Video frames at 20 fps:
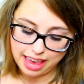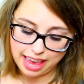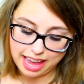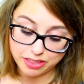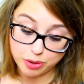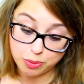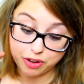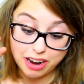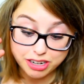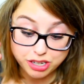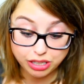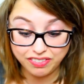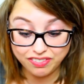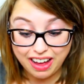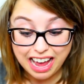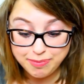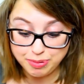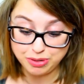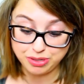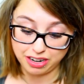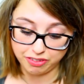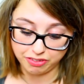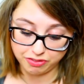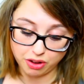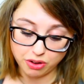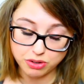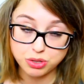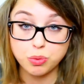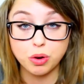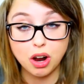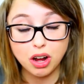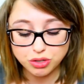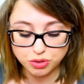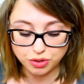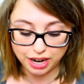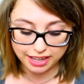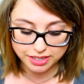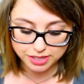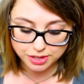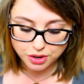And there were actually 5% of folks who were all
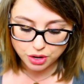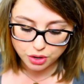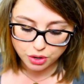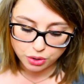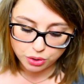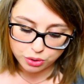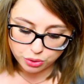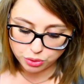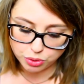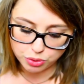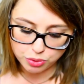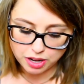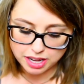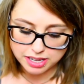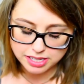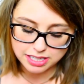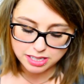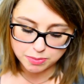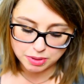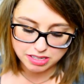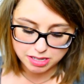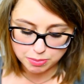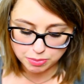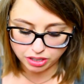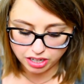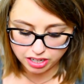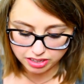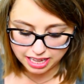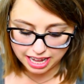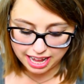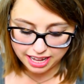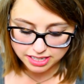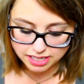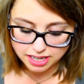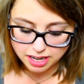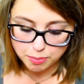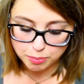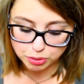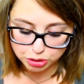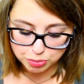trans who said something similar, that
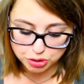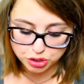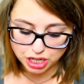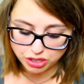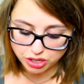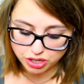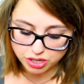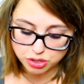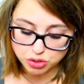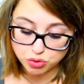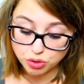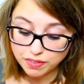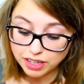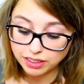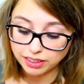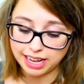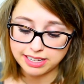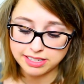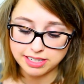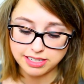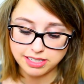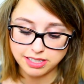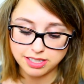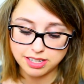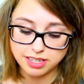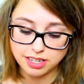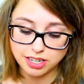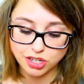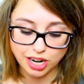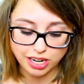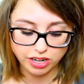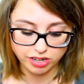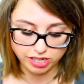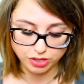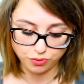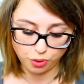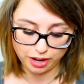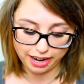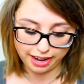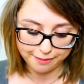multiple genders trivializes gender
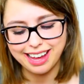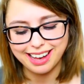dysphoria.